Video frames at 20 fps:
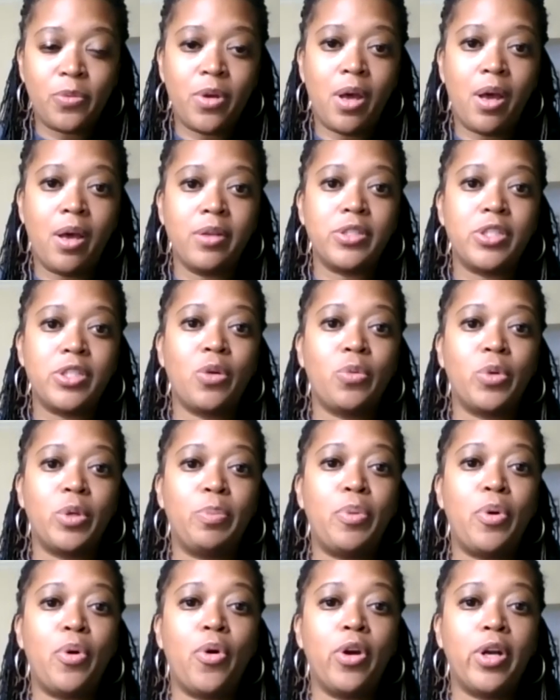will also
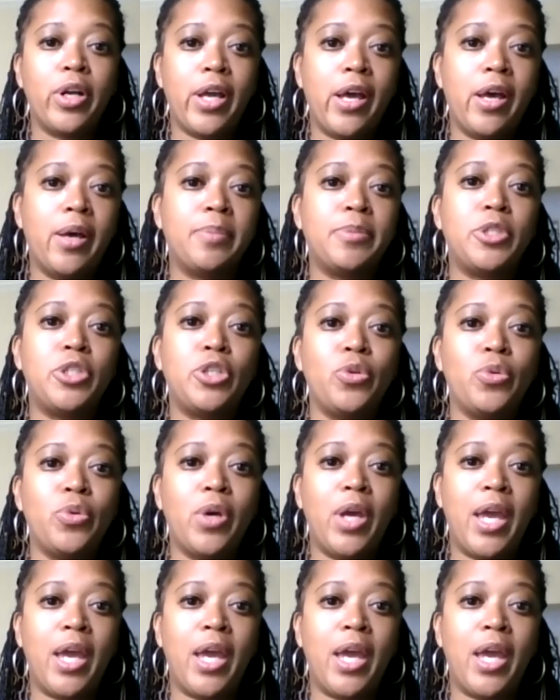report up to